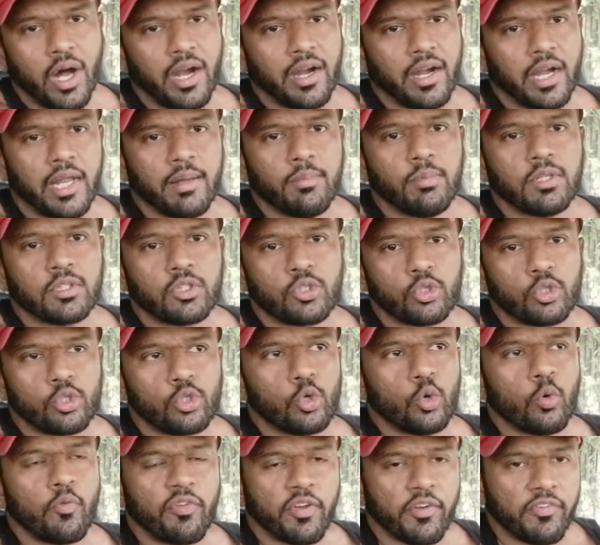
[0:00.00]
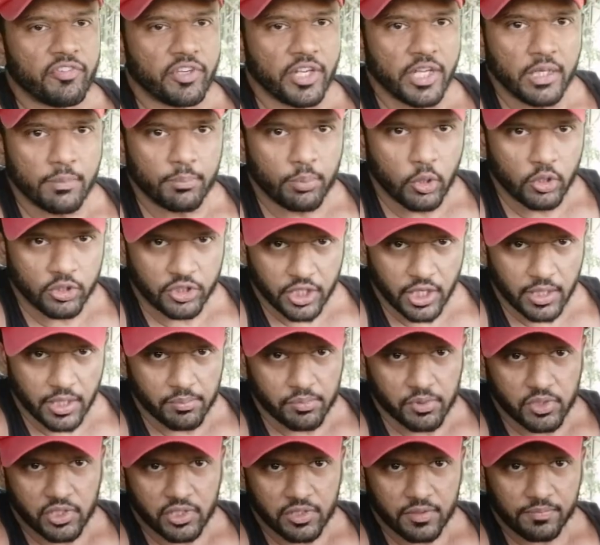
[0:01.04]
are able to do 15
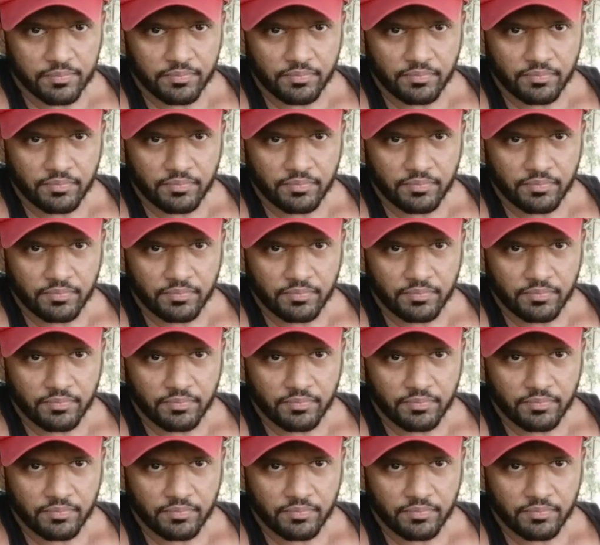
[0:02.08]
push-ups